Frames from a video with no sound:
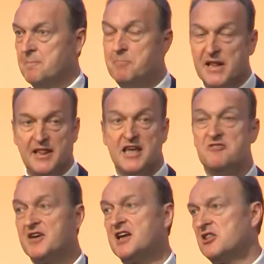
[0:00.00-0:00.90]

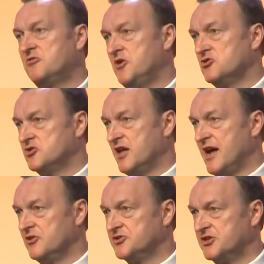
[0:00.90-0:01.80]
Believing in the future of the
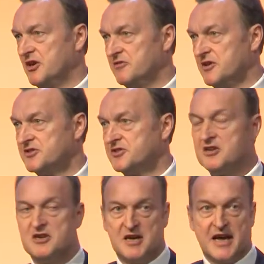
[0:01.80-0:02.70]
health service
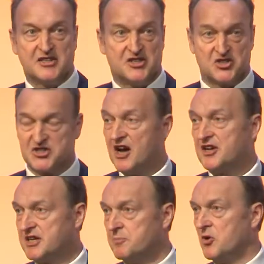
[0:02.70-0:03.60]
is the
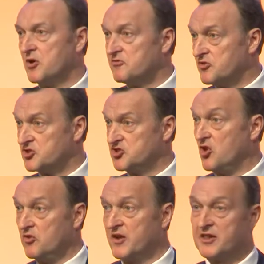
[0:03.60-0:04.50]
starting point for
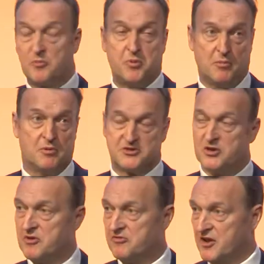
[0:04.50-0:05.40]
solving the problems
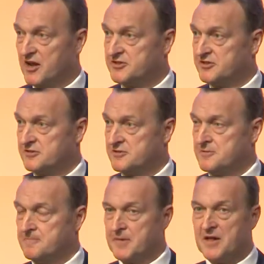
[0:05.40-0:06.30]
that we face.
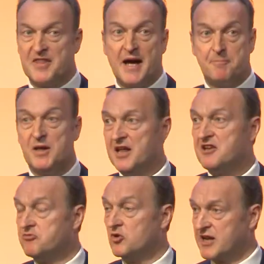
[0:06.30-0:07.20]
That
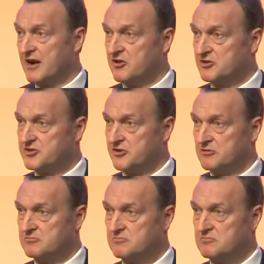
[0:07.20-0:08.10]
belief will carry us
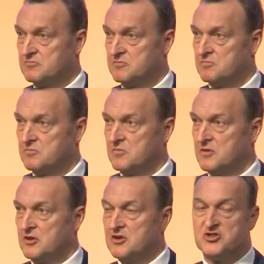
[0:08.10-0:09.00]
through.
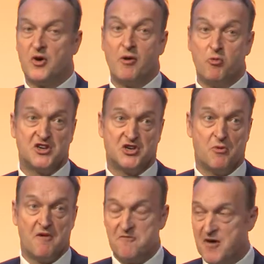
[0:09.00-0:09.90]
So I wish
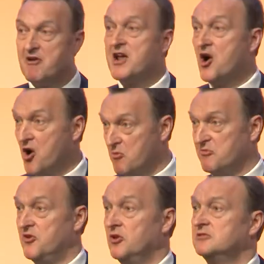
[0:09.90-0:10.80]
you a very
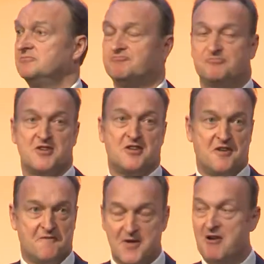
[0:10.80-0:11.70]
hopeful,
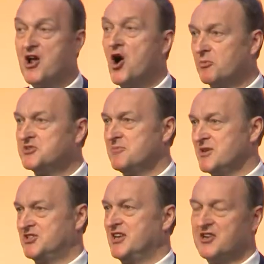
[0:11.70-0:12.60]
very
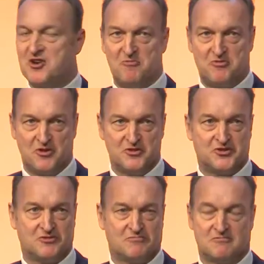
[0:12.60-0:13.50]
optimistic
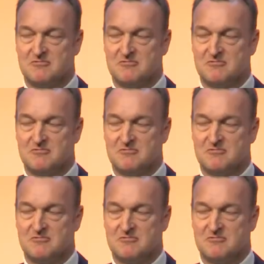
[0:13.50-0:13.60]
conference.